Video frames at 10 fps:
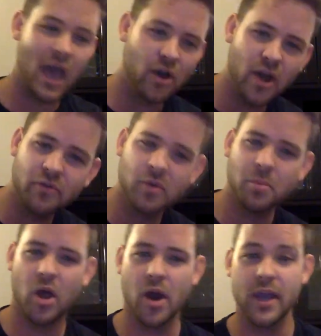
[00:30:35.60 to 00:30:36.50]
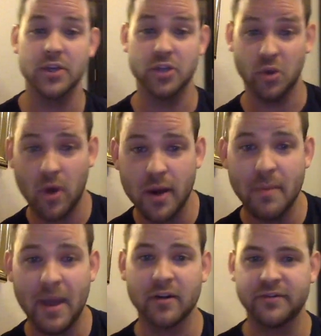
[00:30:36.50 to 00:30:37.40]
How comfortable are you? Do you want a
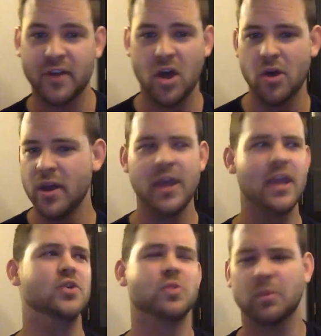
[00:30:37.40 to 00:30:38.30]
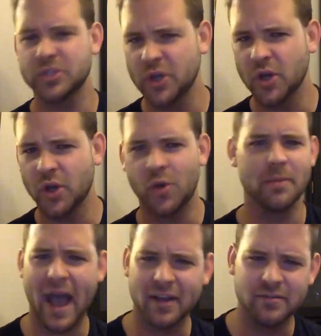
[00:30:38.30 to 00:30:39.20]
microphone? Here's what we'll do,
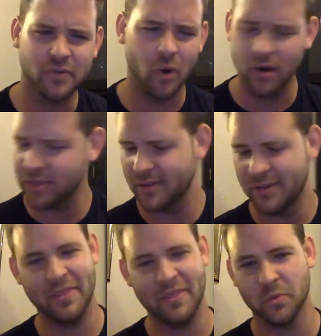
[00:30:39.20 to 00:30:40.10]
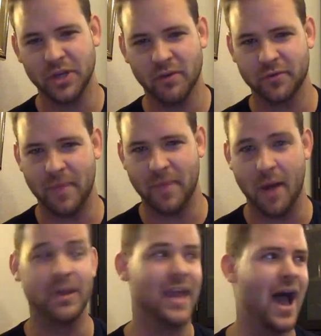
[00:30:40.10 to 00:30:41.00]
quick back and forth, and then we go from there.
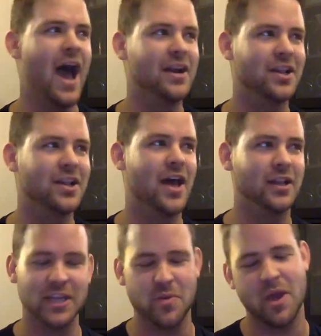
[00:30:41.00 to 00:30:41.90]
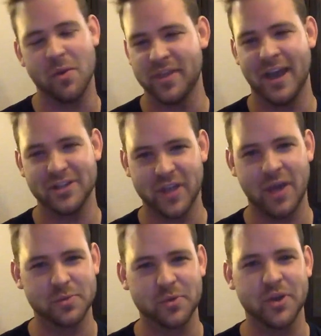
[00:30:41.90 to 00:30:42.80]
But yeah, I had a lot of leeway with that, so that
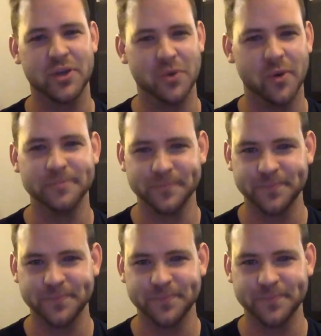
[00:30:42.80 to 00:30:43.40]
was pretty cool.